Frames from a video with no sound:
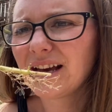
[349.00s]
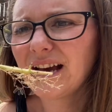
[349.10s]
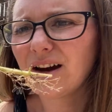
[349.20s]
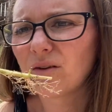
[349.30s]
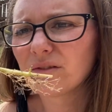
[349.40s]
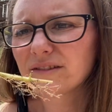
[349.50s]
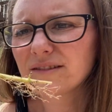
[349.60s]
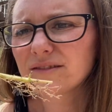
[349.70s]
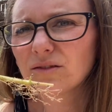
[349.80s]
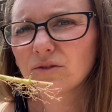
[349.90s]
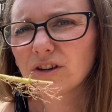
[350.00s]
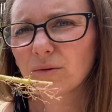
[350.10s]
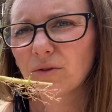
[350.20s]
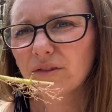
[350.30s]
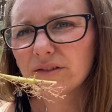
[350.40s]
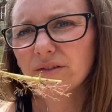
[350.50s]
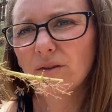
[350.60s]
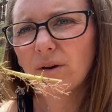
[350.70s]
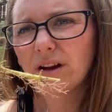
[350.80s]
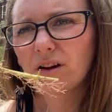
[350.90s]
Wow, this is so incredible. This is
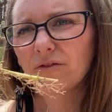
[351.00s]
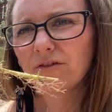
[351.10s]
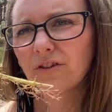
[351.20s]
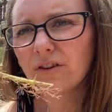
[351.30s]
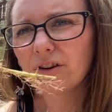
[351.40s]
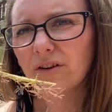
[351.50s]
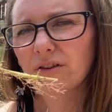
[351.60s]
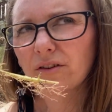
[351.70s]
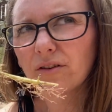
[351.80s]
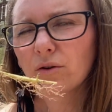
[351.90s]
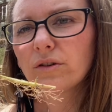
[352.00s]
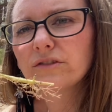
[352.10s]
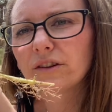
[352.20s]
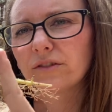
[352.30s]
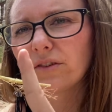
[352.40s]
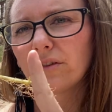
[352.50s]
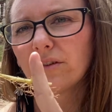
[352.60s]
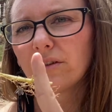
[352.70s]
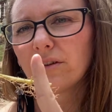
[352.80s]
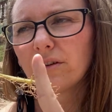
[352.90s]
going horizontal.
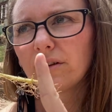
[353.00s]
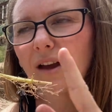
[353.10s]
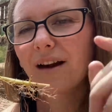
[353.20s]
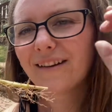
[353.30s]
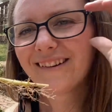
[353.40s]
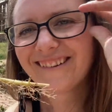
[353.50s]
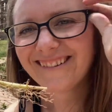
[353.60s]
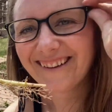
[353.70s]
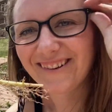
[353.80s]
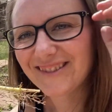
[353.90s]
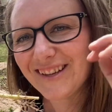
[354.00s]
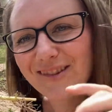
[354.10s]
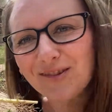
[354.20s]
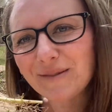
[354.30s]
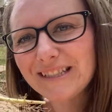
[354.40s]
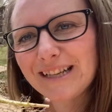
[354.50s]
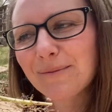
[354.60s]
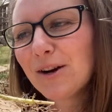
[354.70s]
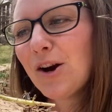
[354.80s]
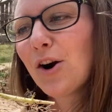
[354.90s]
Yeah, I always get those mixed up.
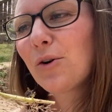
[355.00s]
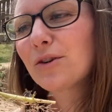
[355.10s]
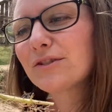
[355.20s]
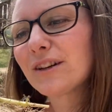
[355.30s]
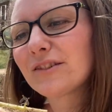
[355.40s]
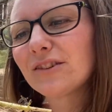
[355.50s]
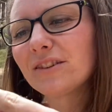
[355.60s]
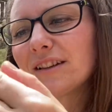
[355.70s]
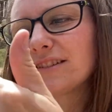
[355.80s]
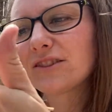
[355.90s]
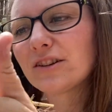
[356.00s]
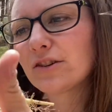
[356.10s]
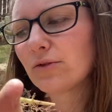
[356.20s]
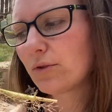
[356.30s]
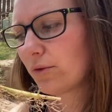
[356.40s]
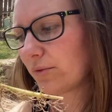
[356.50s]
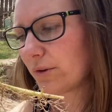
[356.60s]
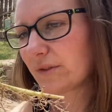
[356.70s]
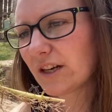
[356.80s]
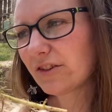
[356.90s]
Horizontal, and then starting to grow
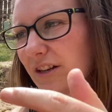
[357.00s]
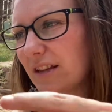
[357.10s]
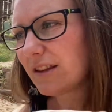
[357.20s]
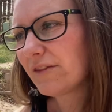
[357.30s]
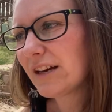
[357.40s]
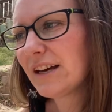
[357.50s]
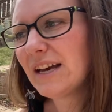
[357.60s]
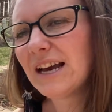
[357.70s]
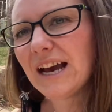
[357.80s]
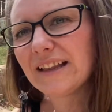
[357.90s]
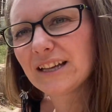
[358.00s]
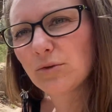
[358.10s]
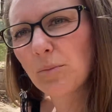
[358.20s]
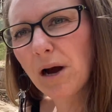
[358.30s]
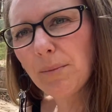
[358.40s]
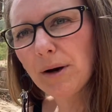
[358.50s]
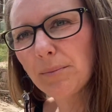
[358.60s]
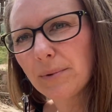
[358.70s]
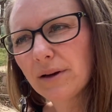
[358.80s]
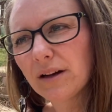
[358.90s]
roots underneath of it. And then it will pop up
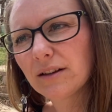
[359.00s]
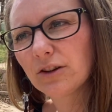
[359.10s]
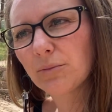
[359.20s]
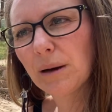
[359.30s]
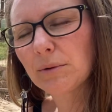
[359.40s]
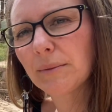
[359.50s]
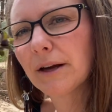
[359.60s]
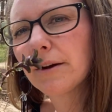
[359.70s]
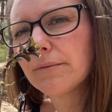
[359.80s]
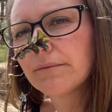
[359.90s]
a little peppermint.